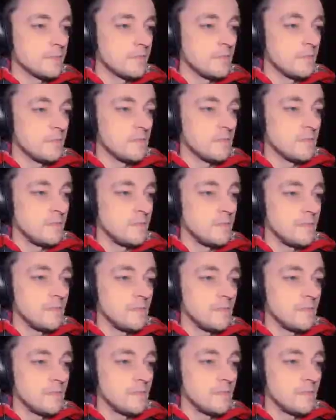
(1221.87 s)

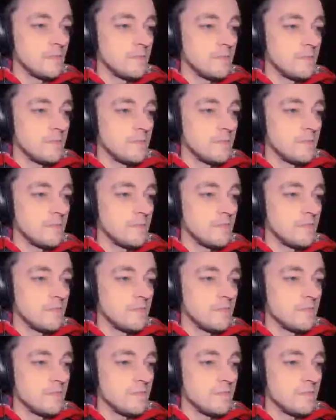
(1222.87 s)
Nobody speaks.